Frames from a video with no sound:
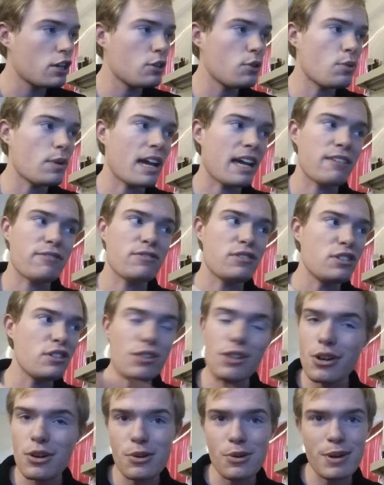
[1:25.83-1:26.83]
You have
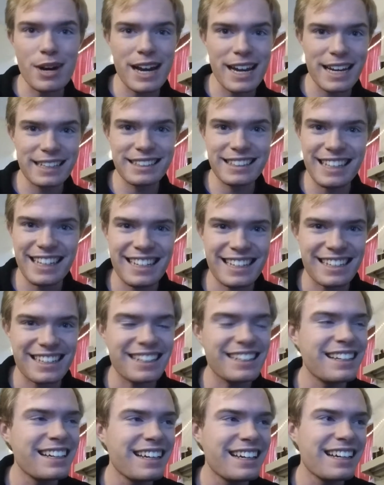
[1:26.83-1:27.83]
no
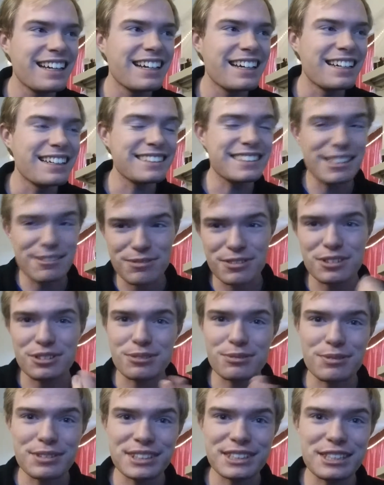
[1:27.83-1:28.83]
idea except
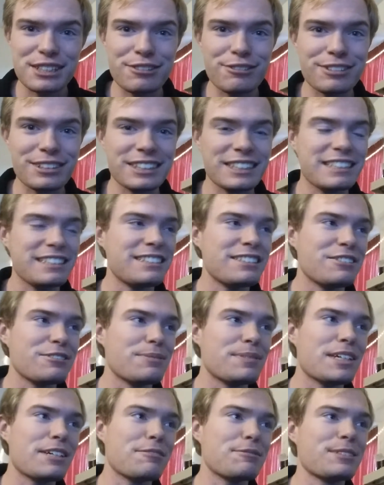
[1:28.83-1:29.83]
for once it's released,
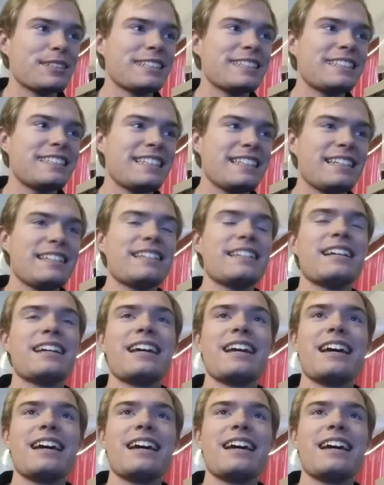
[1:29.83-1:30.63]
you'll be able to see.